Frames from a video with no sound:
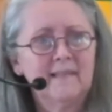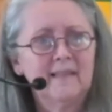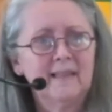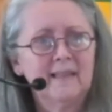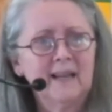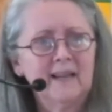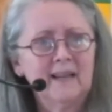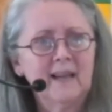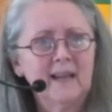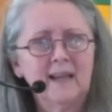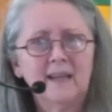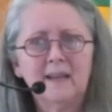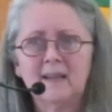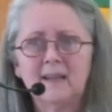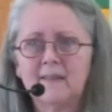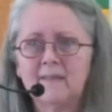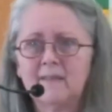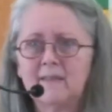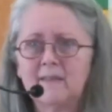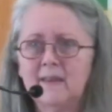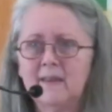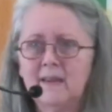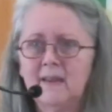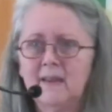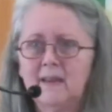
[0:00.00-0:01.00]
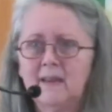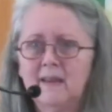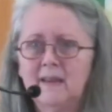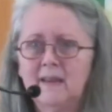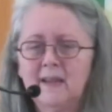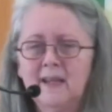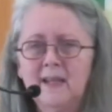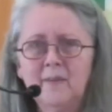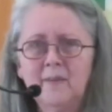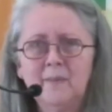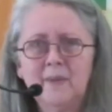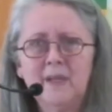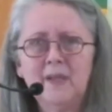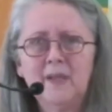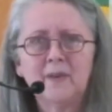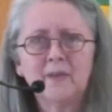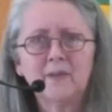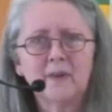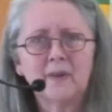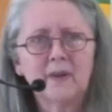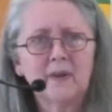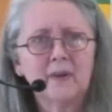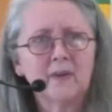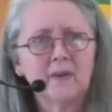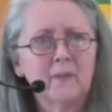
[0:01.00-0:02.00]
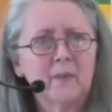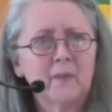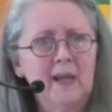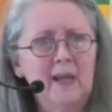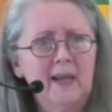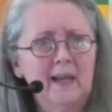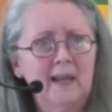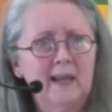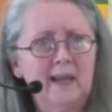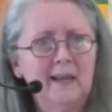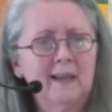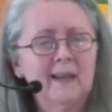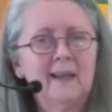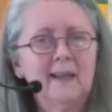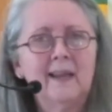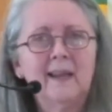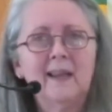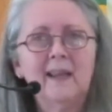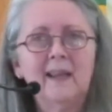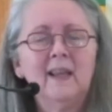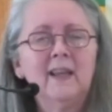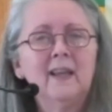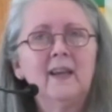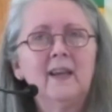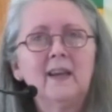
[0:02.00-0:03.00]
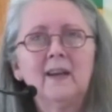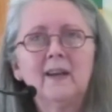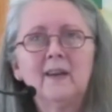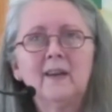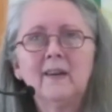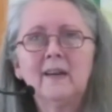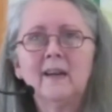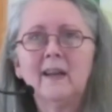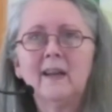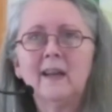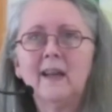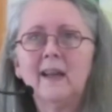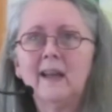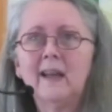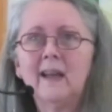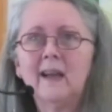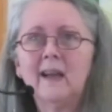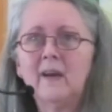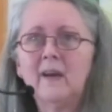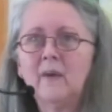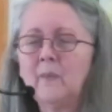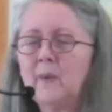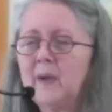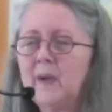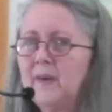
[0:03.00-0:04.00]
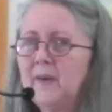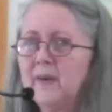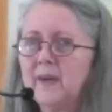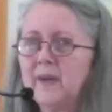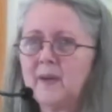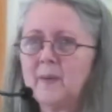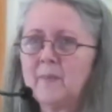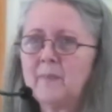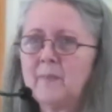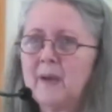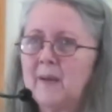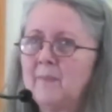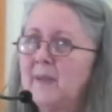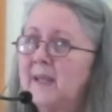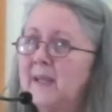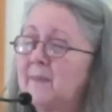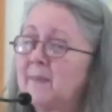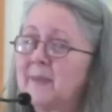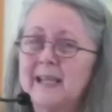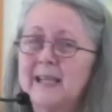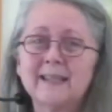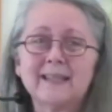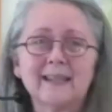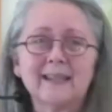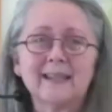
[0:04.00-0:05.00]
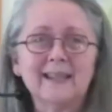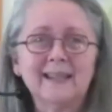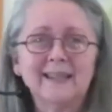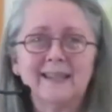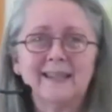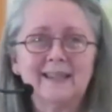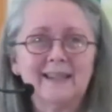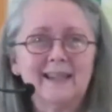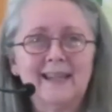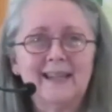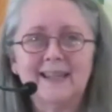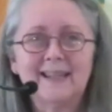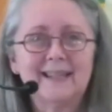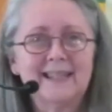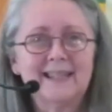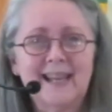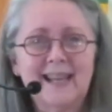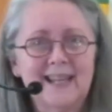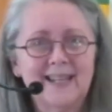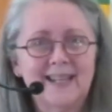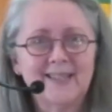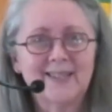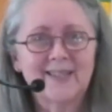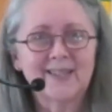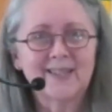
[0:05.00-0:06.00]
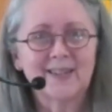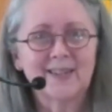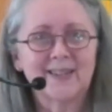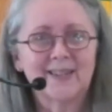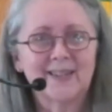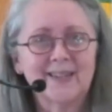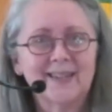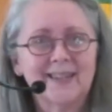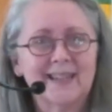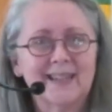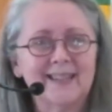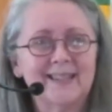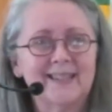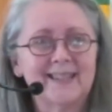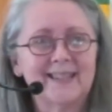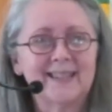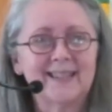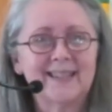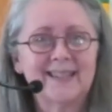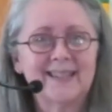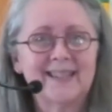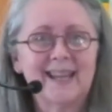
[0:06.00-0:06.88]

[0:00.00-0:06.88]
that kind of hit me the wrong way. You know, when you're in a public place, and it, it takes courage, it